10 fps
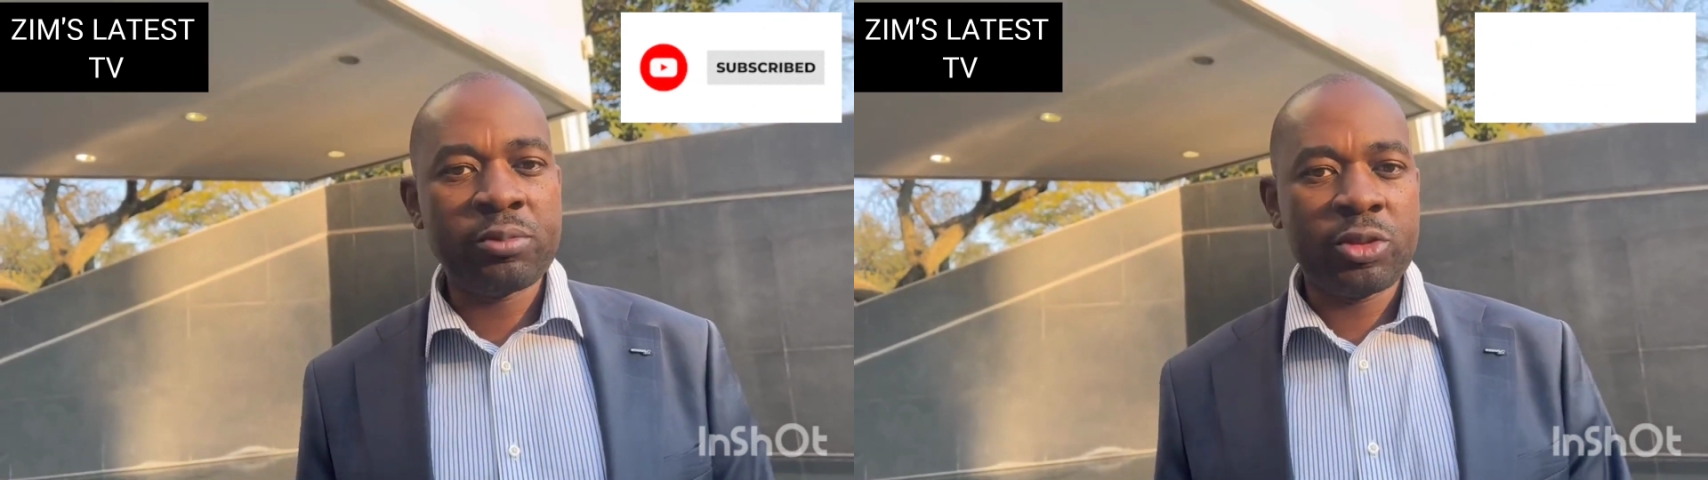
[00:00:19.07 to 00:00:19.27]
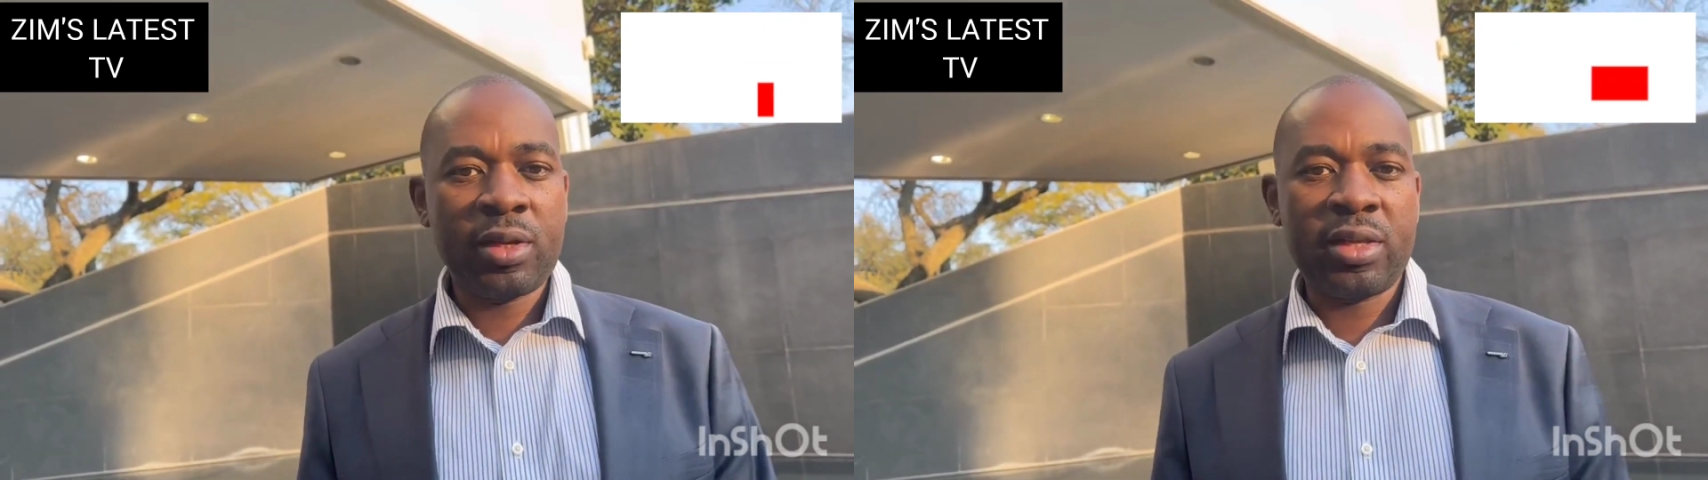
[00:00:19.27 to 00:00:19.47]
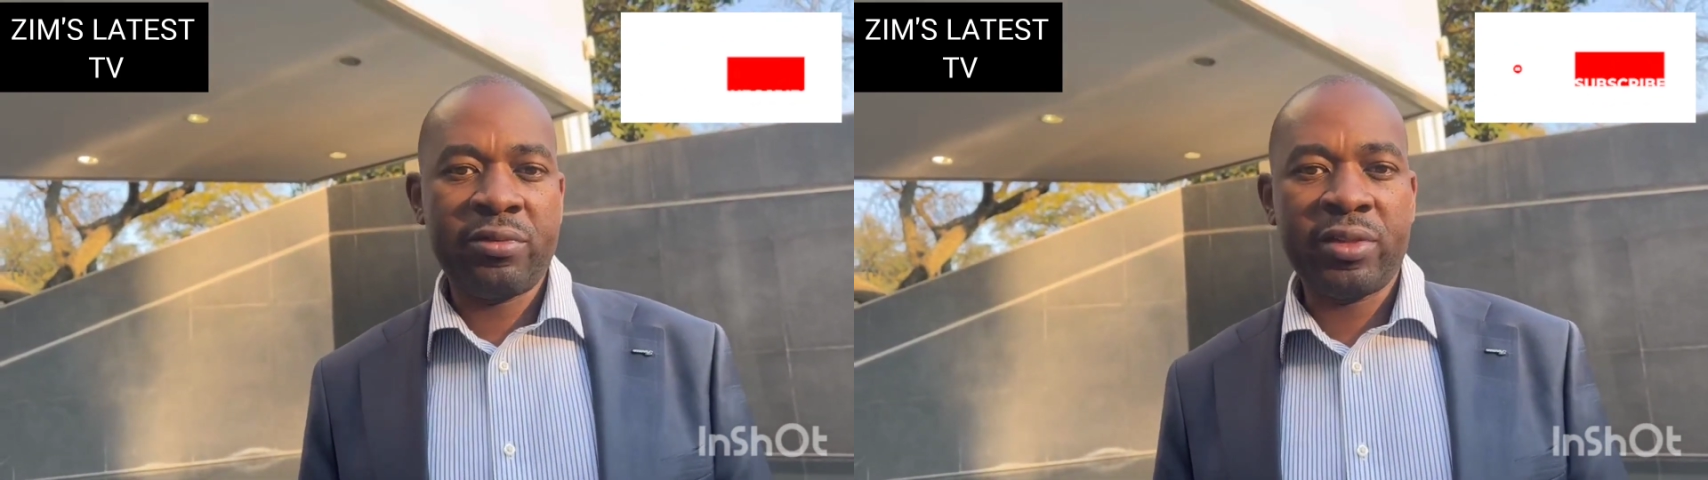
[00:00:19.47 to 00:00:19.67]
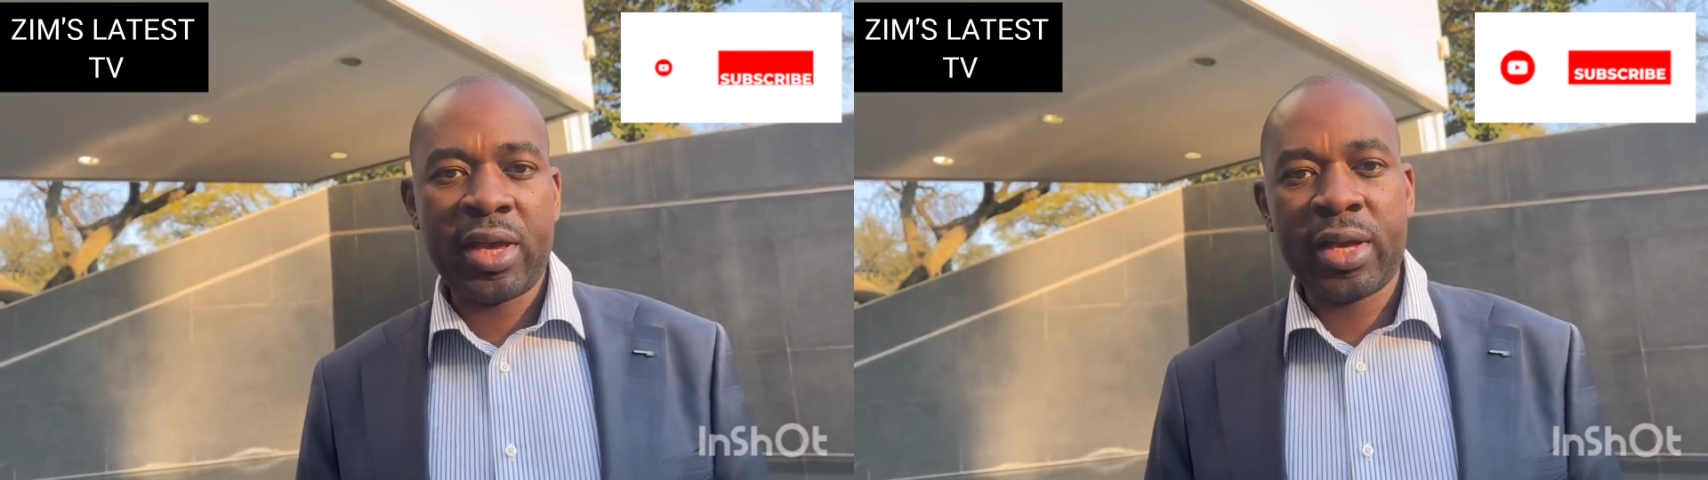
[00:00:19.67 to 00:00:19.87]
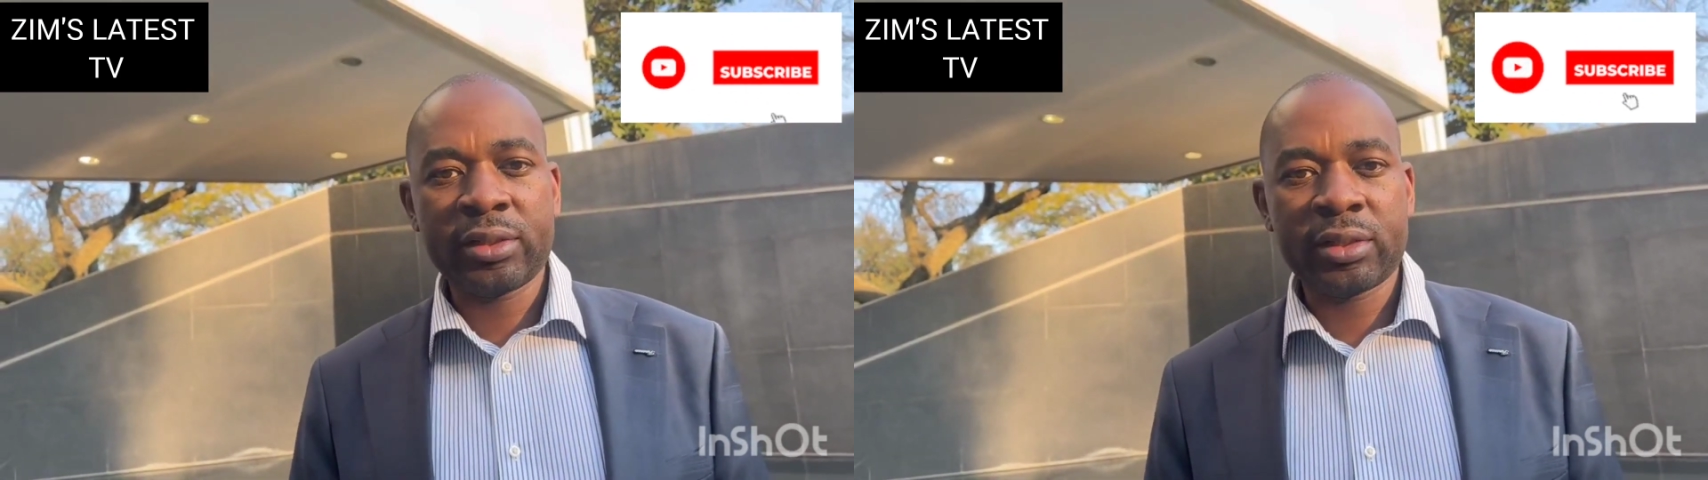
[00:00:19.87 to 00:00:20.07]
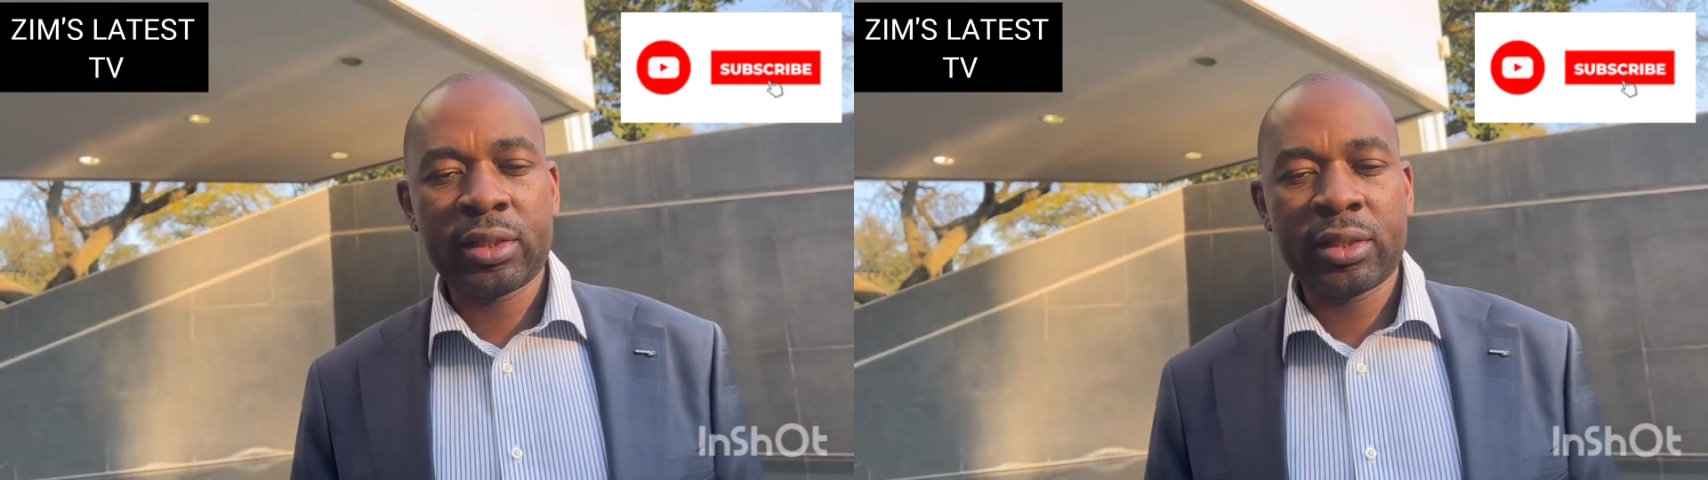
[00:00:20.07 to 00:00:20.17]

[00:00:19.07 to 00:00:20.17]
I'm sure they have theirs,